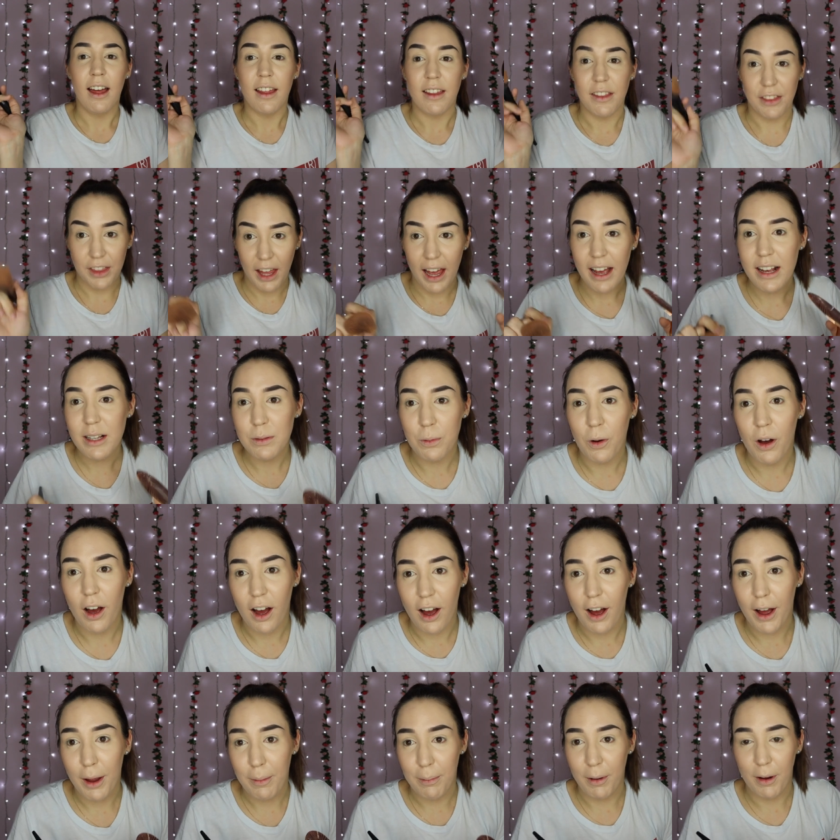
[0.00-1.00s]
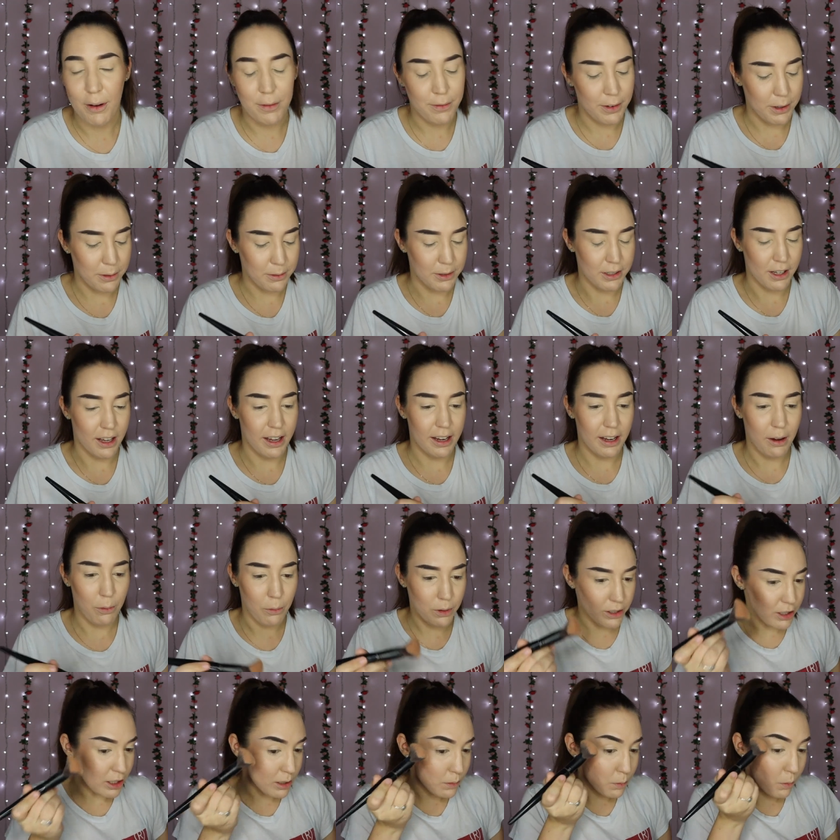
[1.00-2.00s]
That is what a hypo feels like,
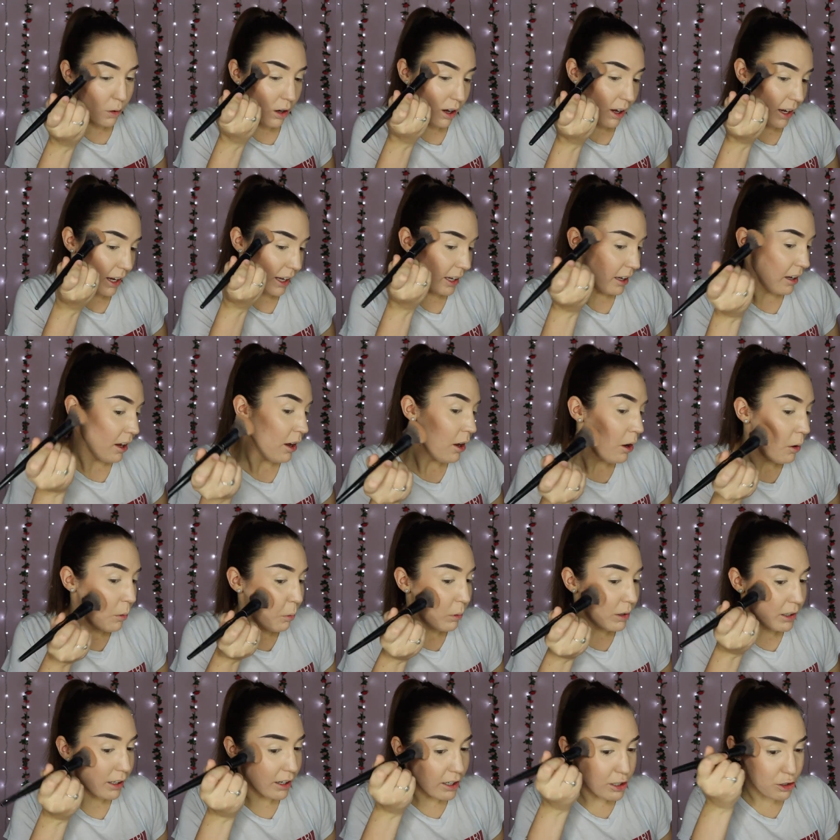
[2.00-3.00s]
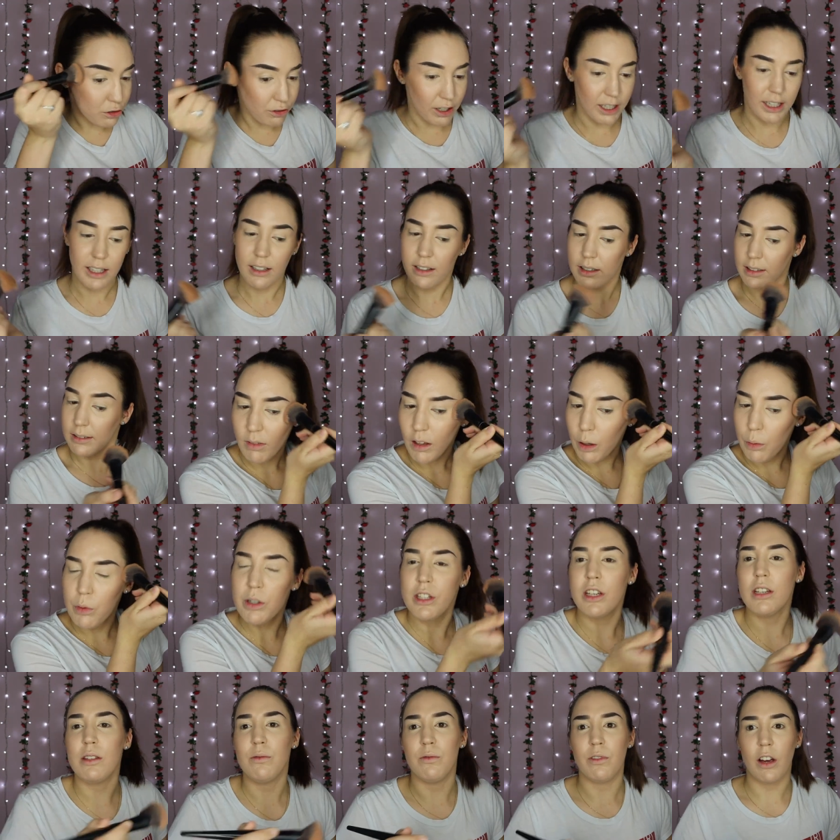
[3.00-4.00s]
which is why when I drink,
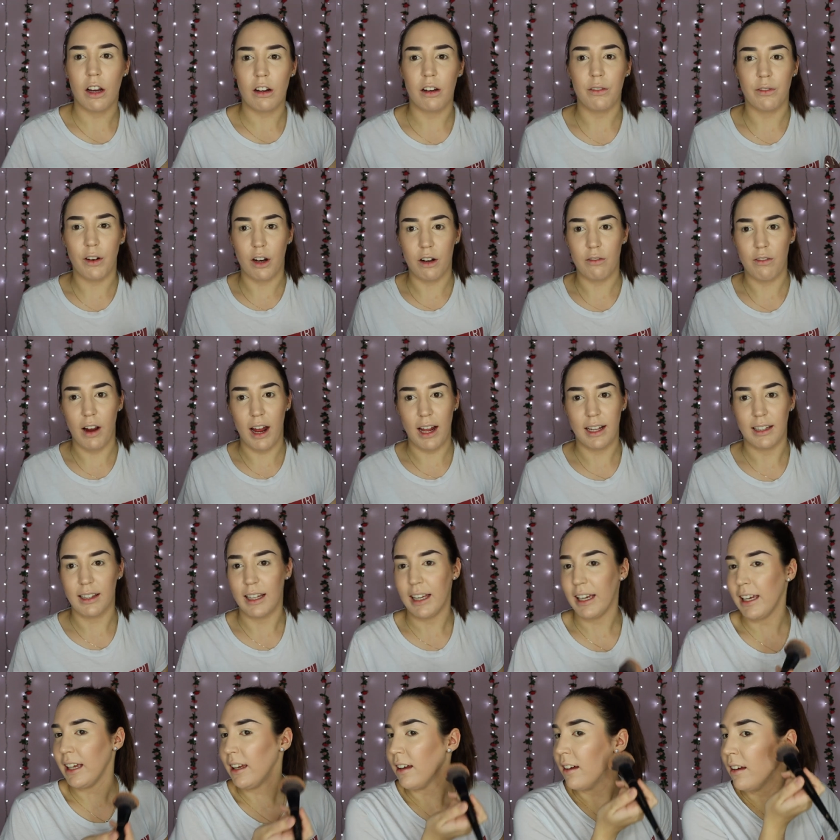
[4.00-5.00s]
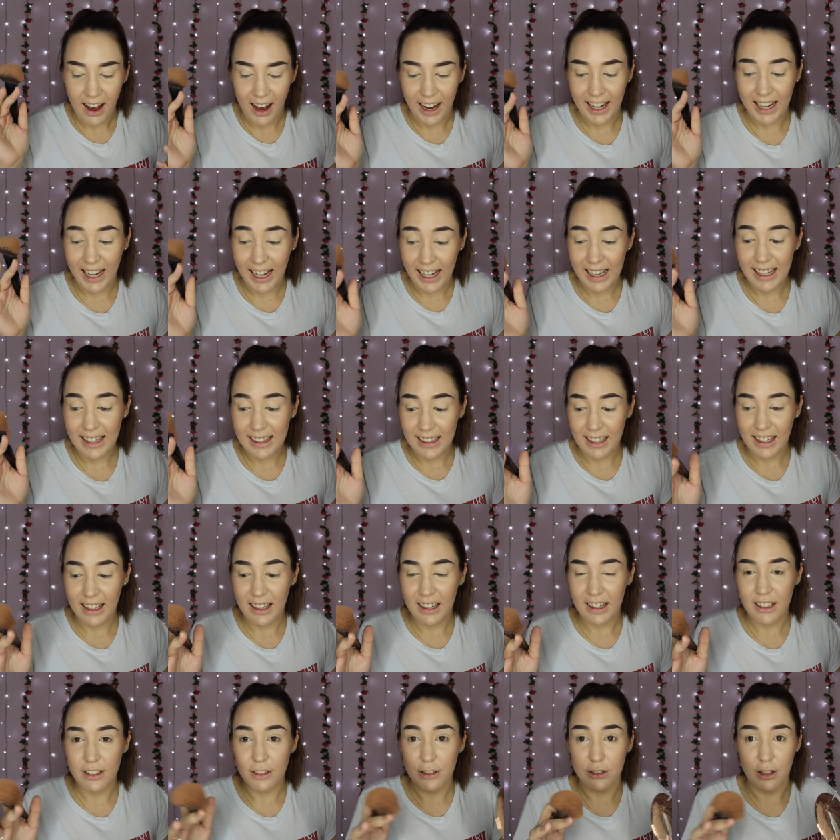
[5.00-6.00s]
which is very, very rarely, I
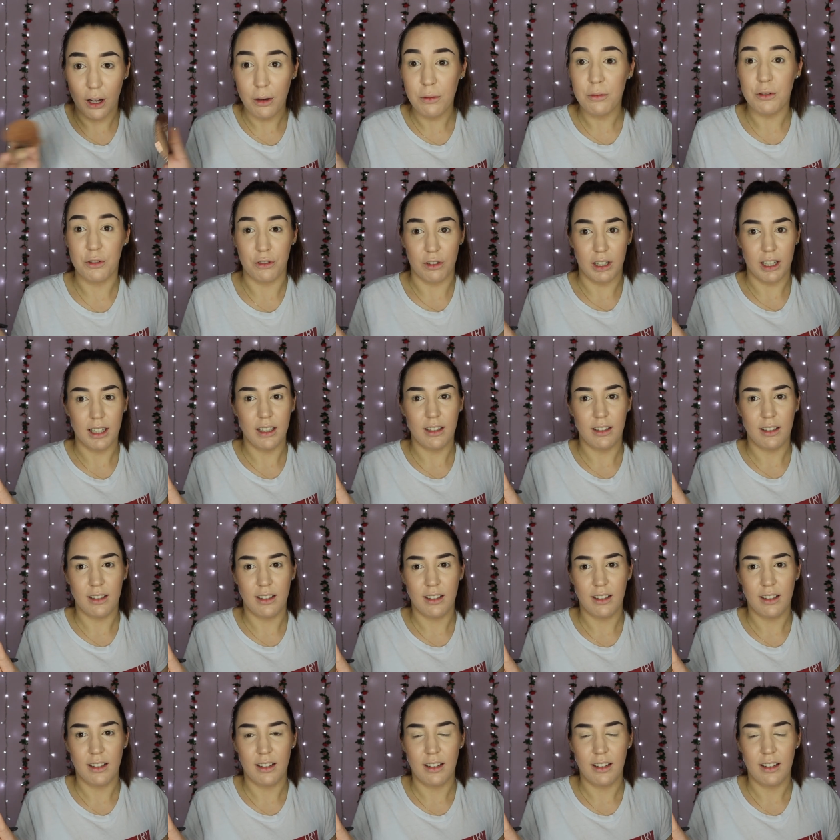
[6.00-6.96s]
either don't drink